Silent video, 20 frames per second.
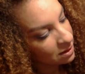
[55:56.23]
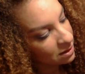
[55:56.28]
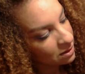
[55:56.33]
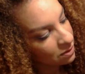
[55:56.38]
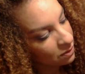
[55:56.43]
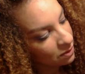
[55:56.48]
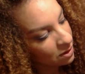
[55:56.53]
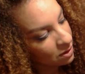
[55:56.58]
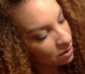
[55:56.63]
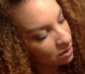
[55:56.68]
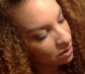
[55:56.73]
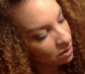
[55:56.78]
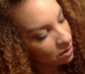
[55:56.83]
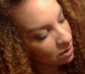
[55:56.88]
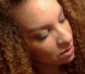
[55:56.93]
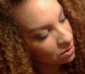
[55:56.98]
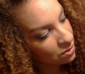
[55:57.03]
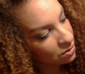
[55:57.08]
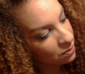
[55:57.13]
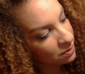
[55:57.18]
going
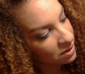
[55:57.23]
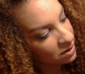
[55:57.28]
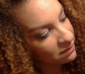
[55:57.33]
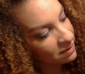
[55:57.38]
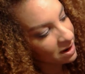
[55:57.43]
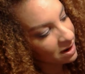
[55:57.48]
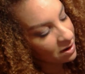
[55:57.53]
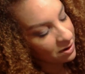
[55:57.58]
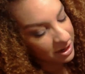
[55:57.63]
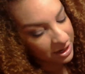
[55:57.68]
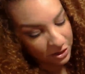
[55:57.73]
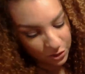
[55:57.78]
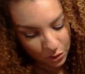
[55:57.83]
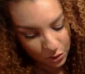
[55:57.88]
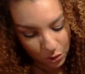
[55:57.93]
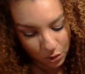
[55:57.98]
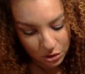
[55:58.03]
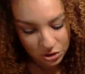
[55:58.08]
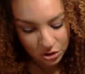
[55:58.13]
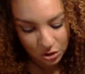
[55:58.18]
all the way around. And you
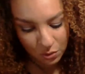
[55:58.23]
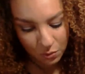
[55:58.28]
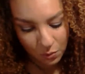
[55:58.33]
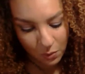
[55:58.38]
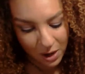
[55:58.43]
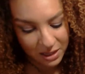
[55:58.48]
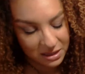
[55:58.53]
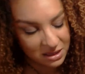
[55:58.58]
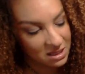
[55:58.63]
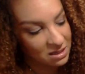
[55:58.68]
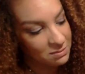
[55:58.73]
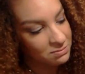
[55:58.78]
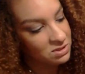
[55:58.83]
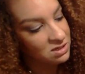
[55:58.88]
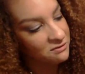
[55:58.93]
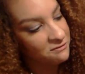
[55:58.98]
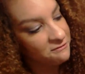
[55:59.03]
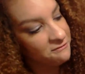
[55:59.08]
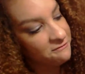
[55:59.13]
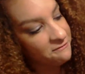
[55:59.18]
also want them
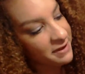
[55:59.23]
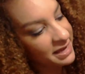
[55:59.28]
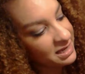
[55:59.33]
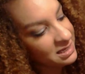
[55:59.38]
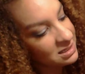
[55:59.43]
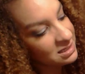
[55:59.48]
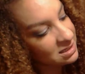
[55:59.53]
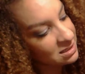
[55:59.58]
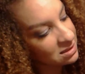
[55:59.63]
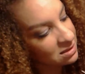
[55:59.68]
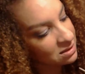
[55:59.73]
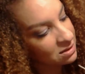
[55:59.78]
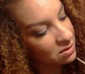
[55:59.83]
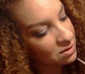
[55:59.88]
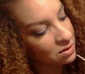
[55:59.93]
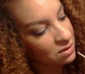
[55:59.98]
to face